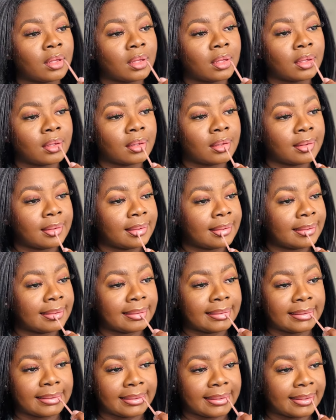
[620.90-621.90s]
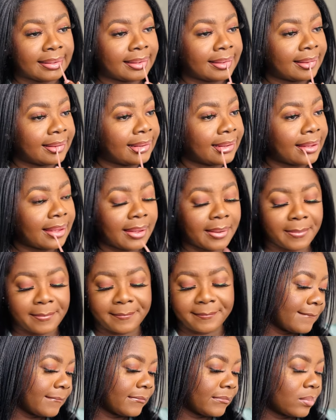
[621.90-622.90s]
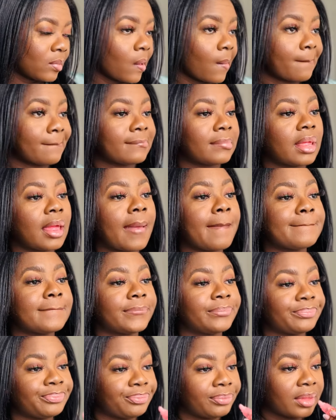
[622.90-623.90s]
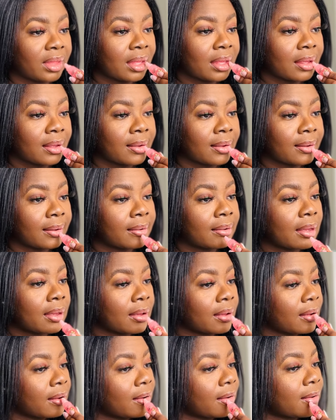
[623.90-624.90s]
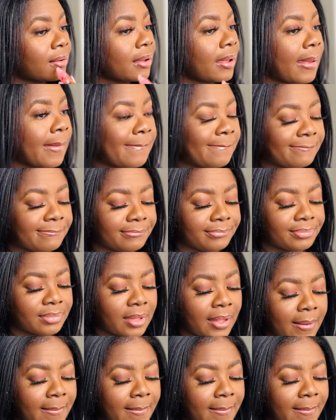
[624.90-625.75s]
Damn, it feels good when you jump on it. Scars on my chest like you.